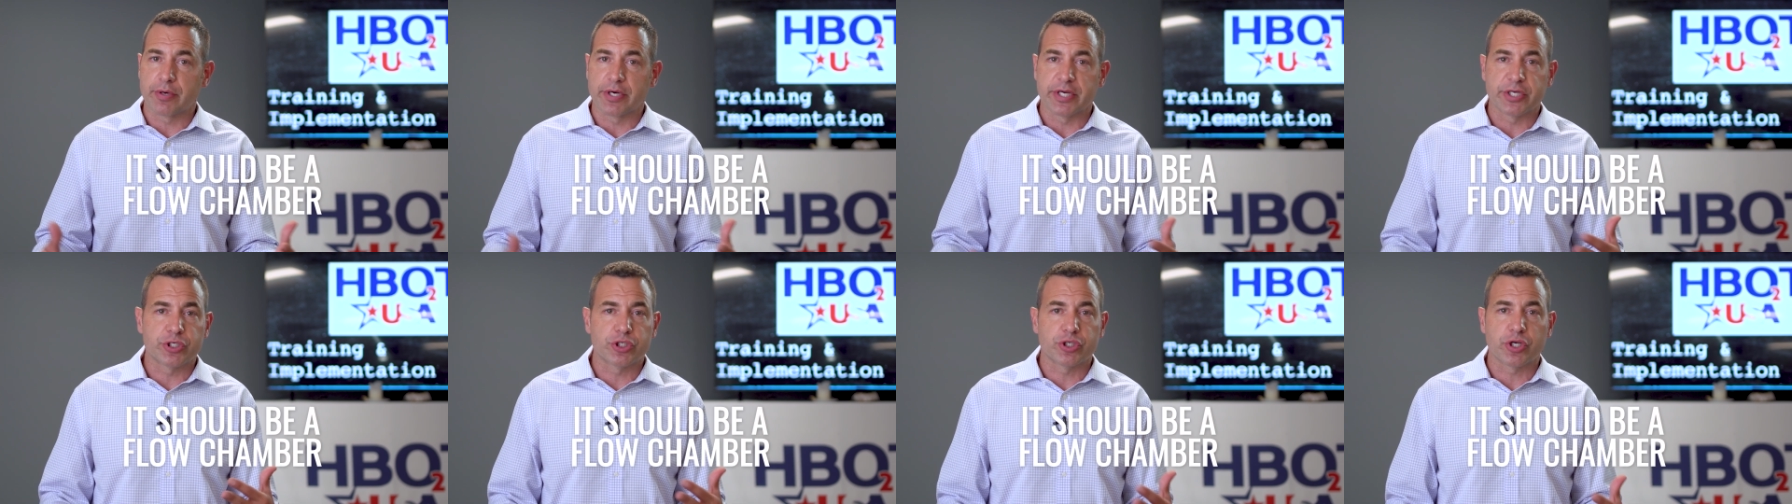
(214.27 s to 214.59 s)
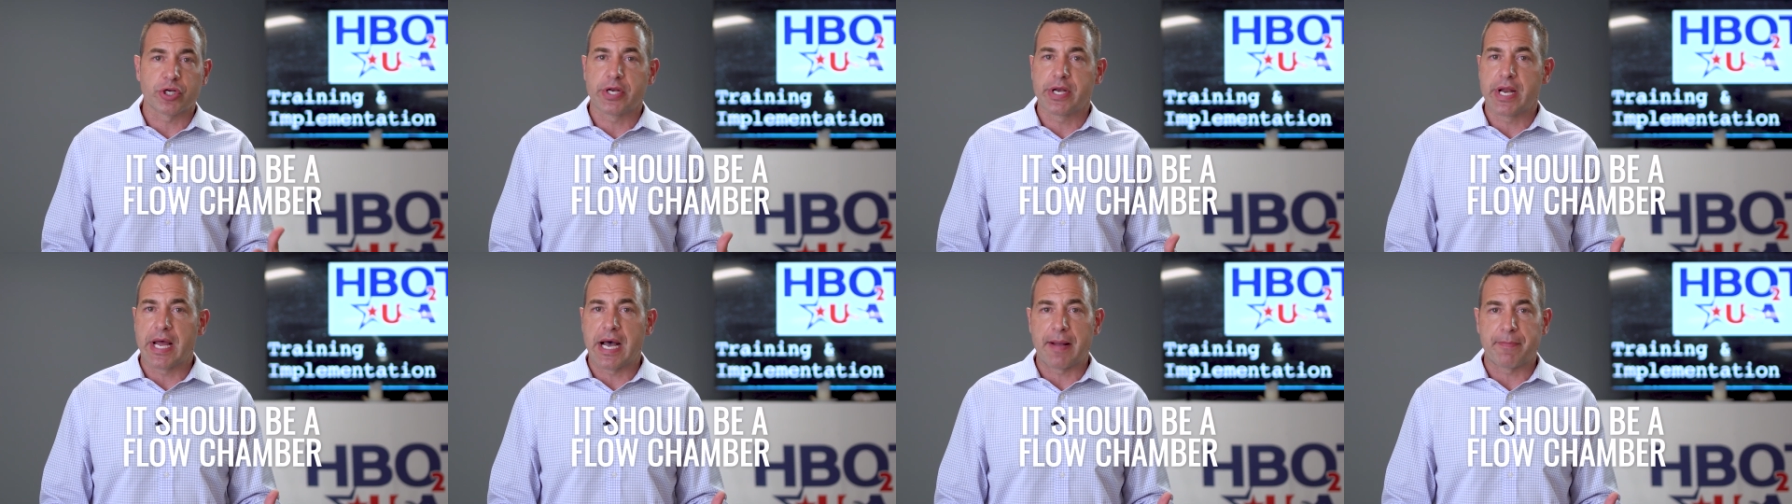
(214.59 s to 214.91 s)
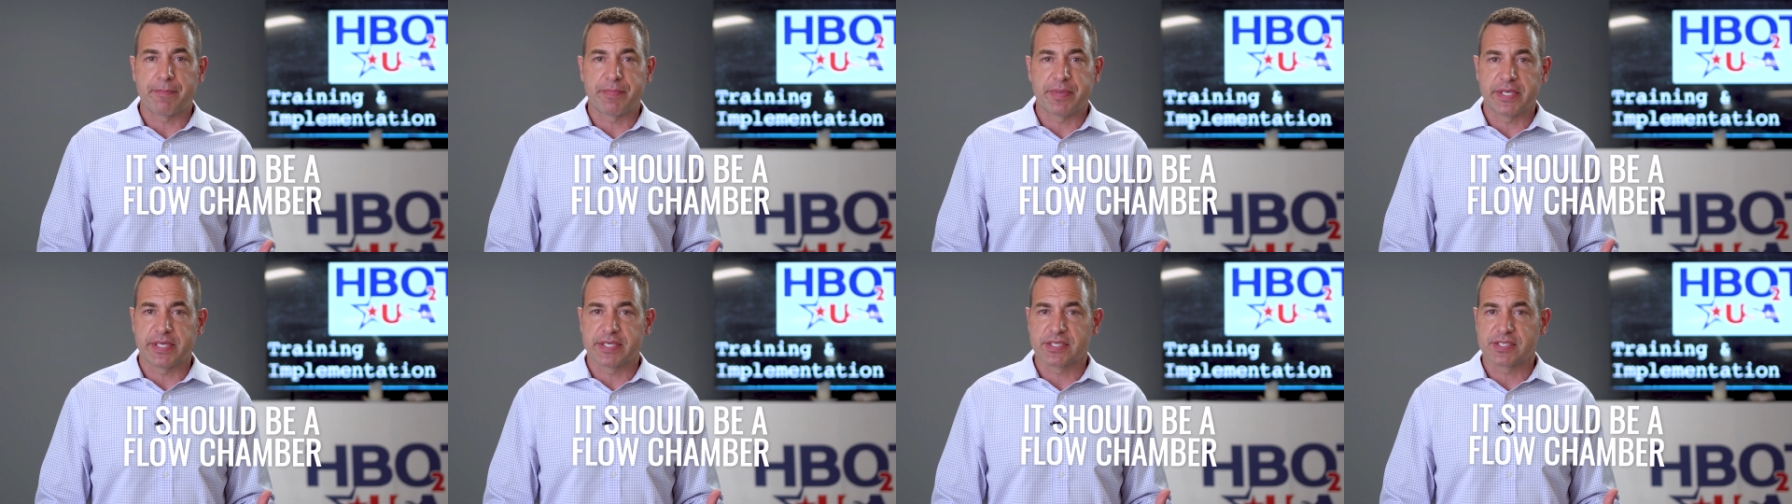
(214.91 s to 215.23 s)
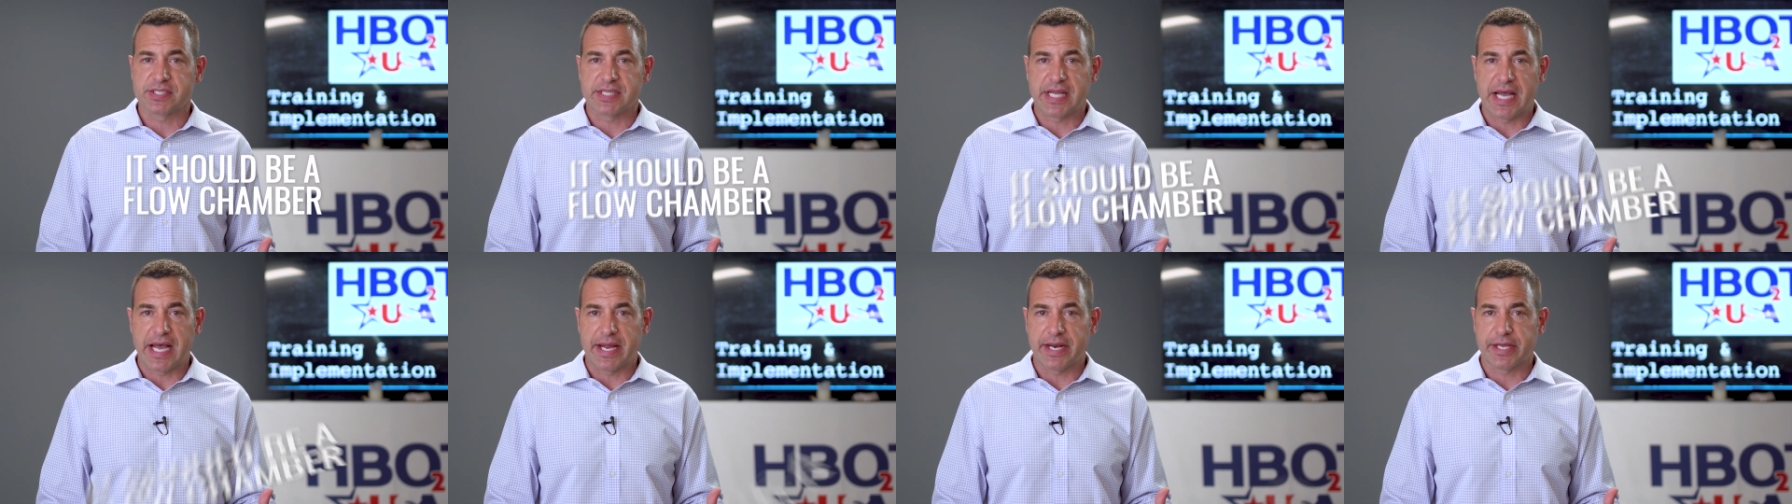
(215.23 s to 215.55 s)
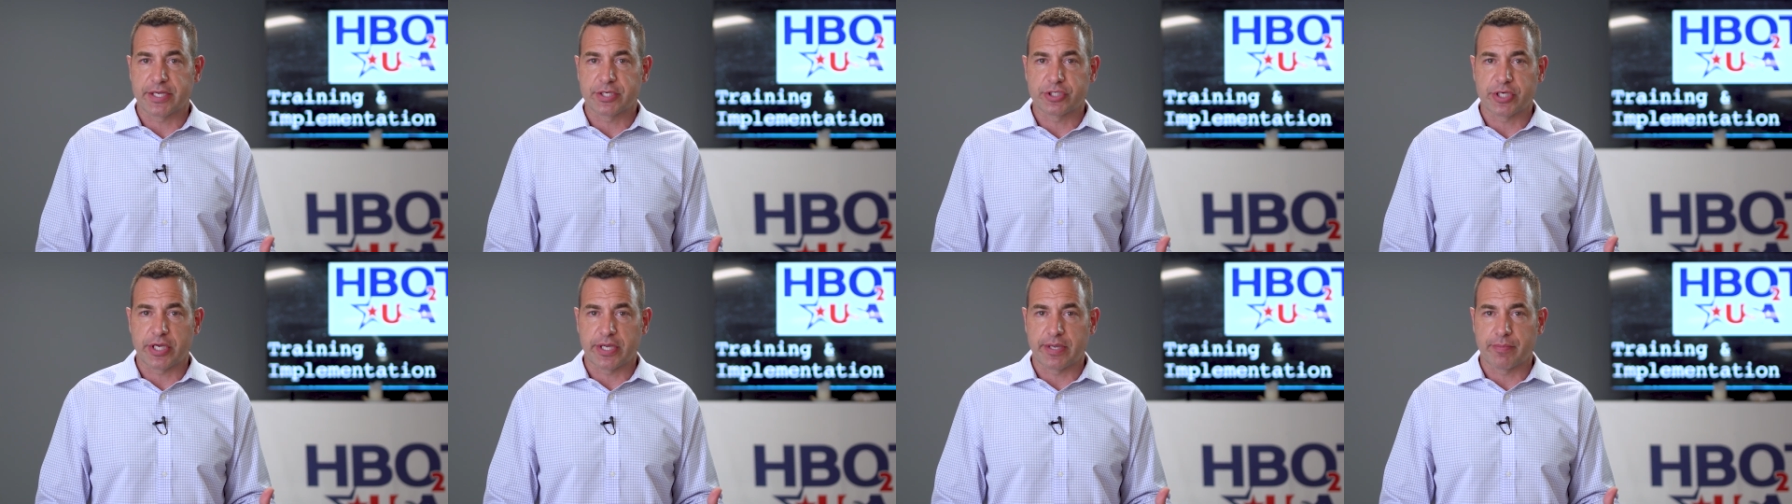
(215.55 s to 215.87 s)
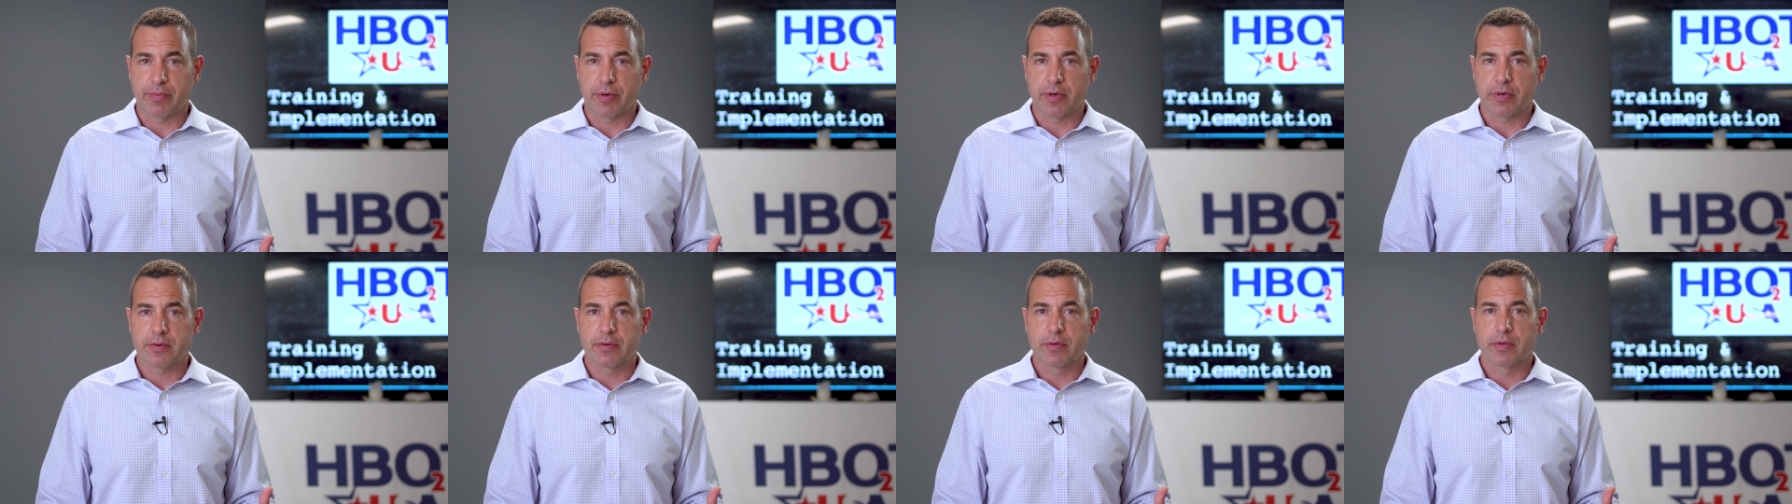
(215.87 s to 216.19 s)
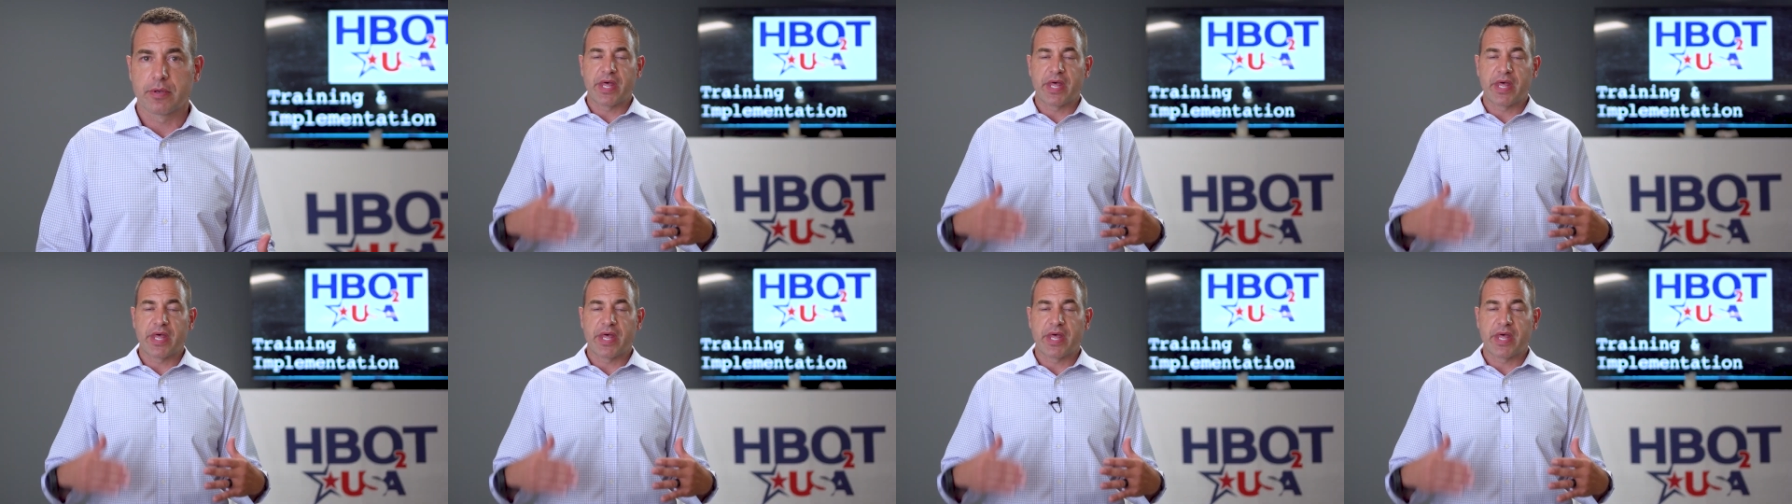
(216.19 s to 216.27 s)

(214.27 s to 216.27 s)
It should not be a static chamber.